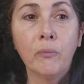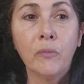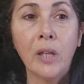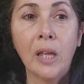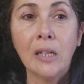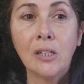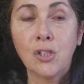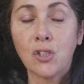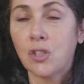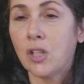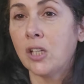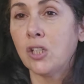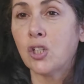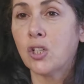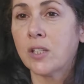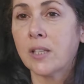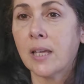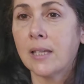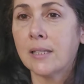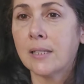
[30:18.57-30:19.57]
they
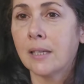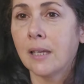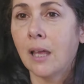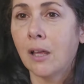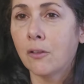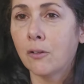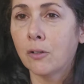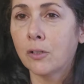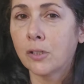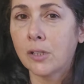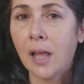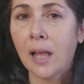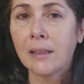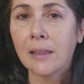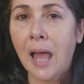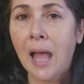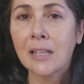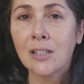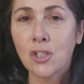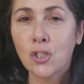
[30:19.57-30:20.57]
just get together.
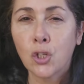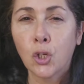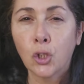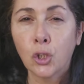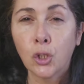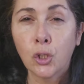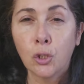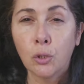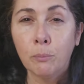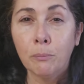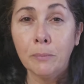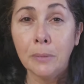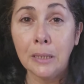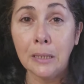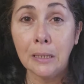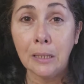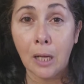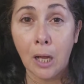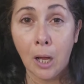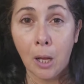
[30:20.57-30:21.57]
That's their little
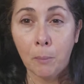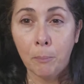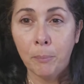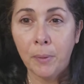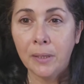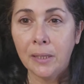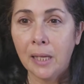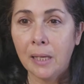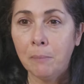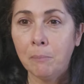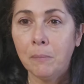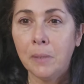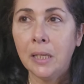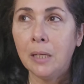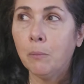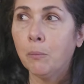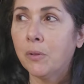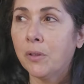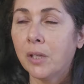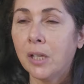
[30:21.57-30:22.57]
meet up, and they
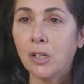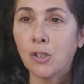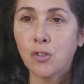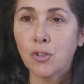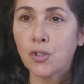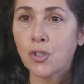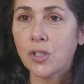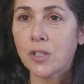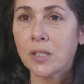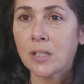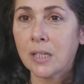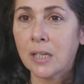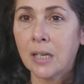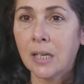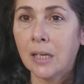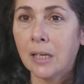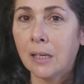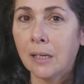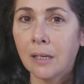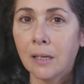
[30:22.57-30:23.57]
meet with
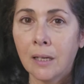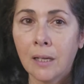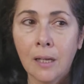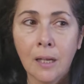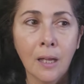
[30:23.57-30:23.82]
interesting